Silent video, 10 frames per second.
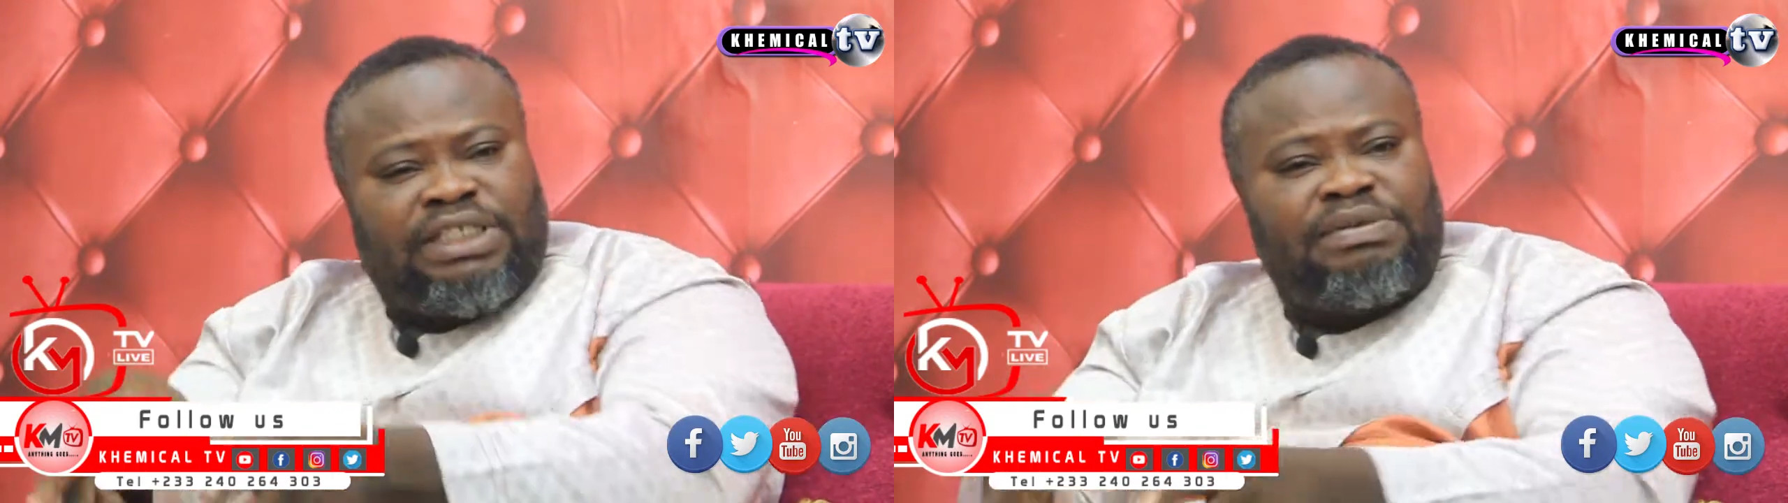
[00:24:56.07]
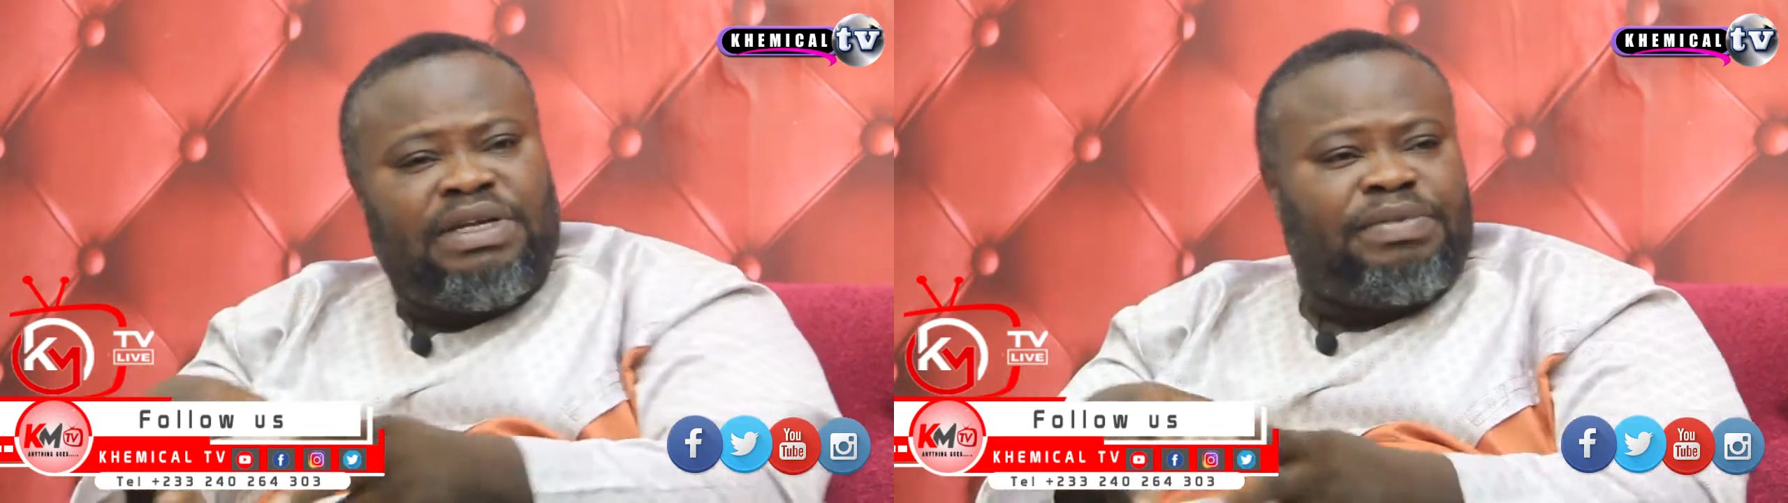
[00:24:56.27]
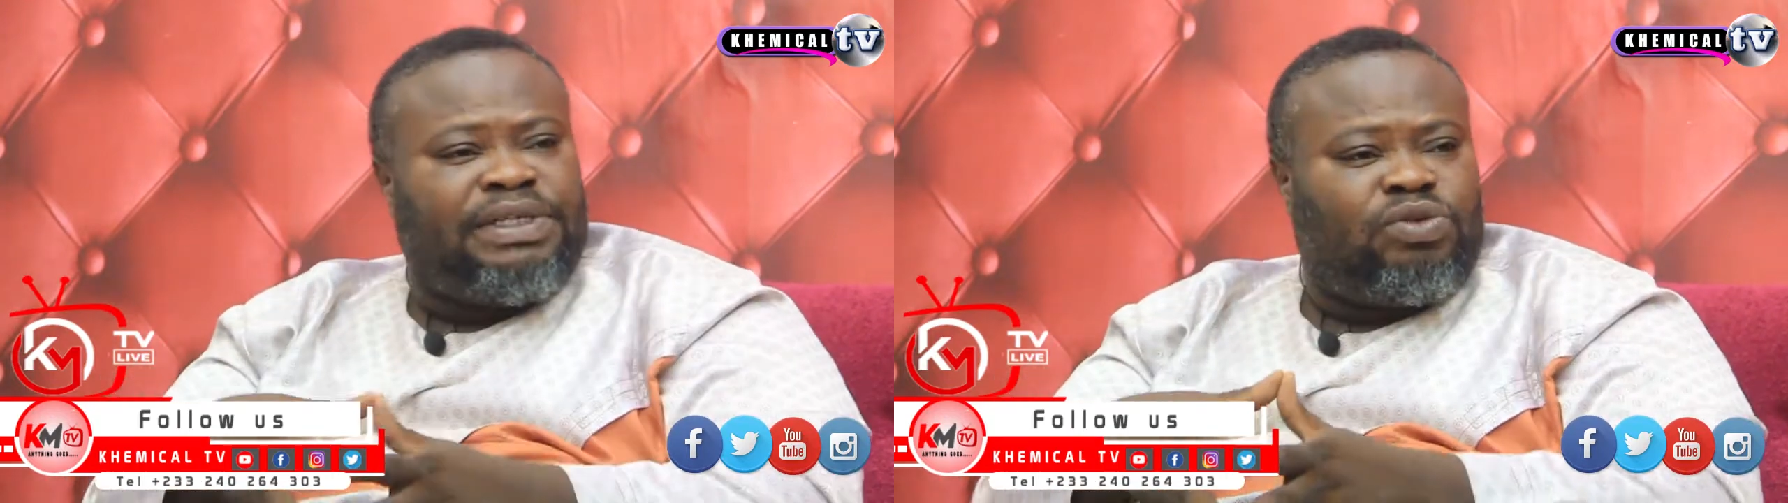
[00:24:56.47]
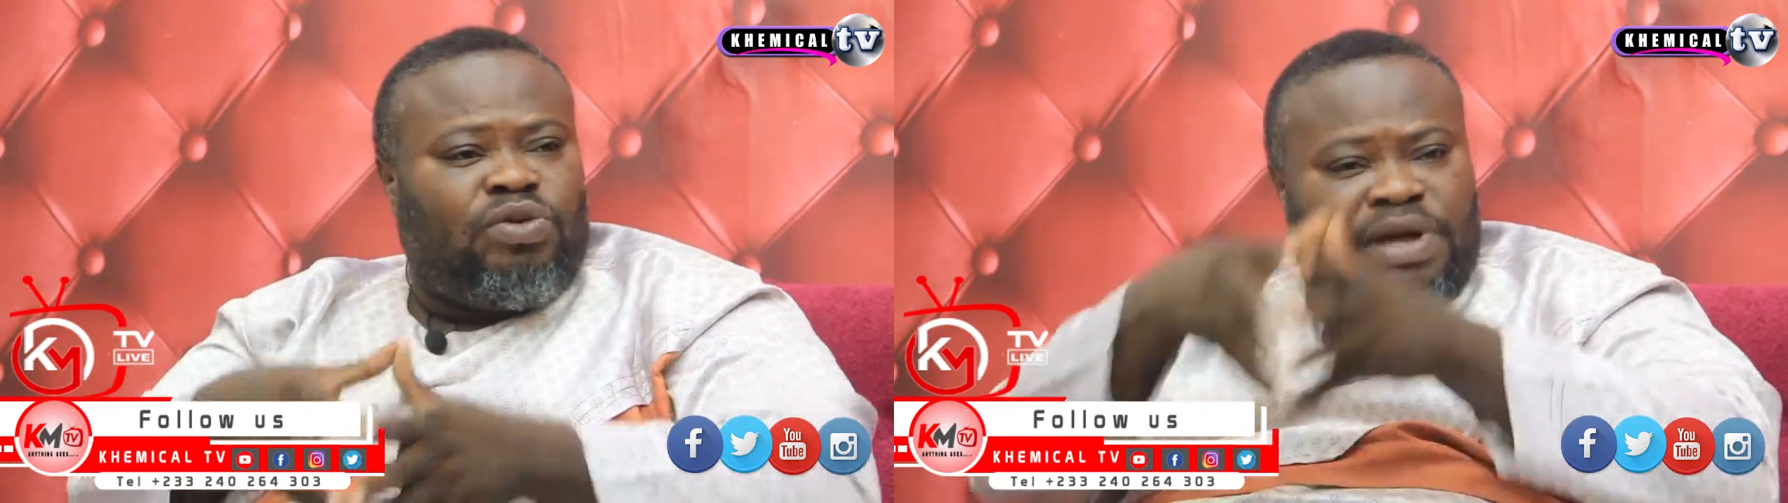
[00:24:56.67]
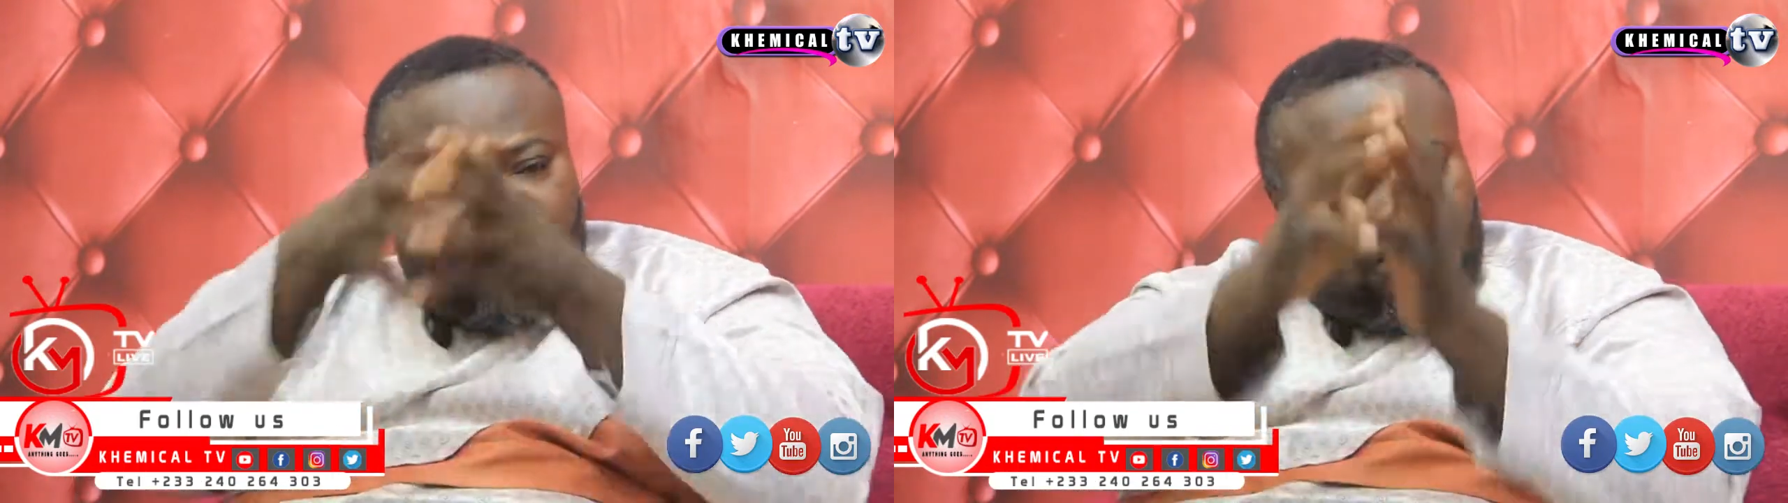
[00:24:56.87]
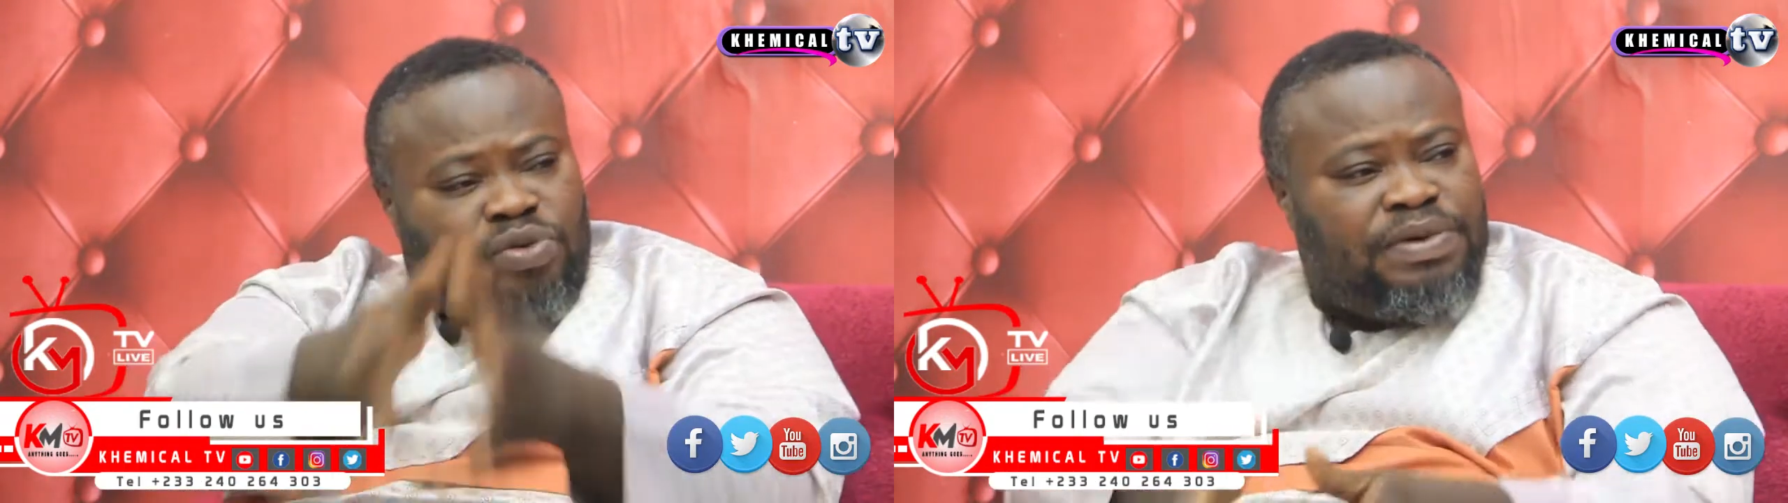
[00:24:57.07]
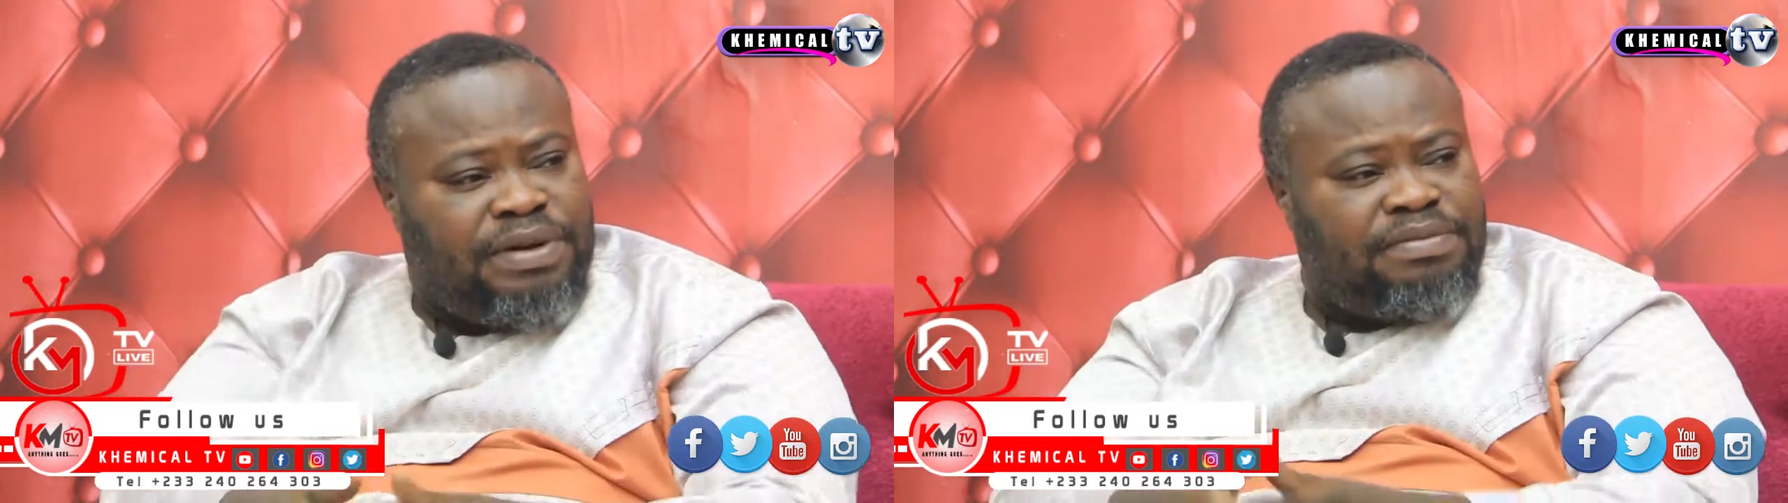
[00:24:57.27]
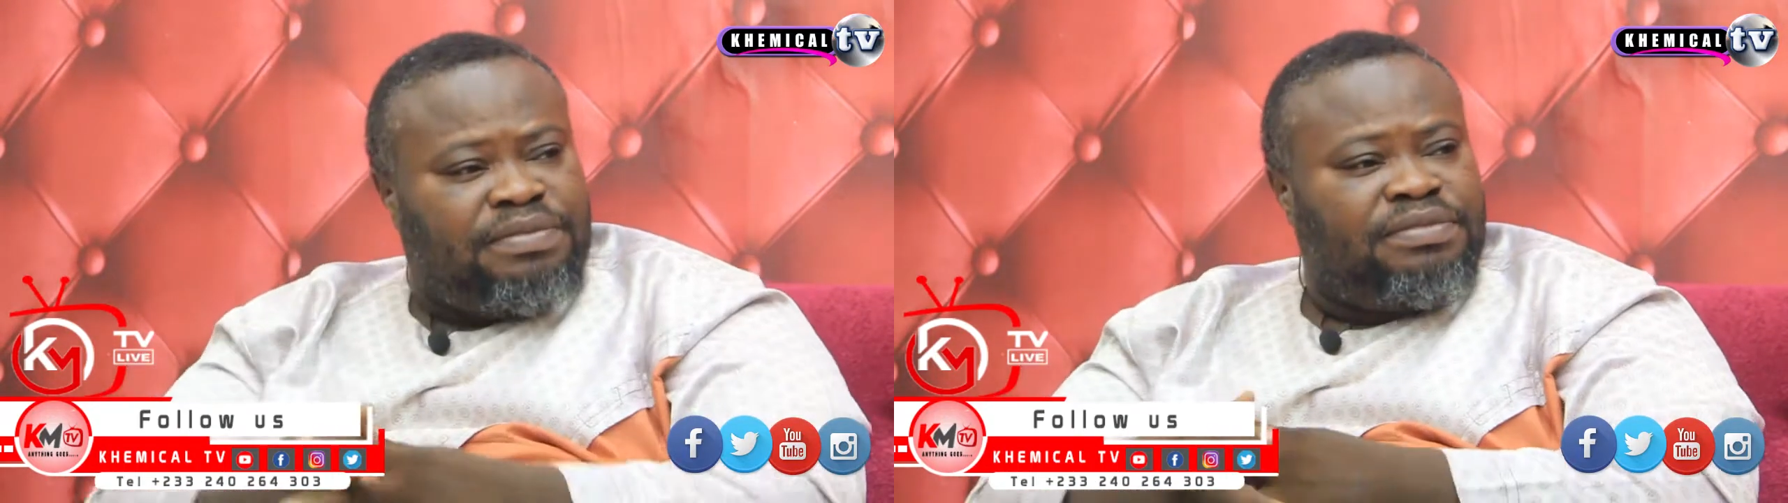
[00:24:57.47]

timi na person wo ma problem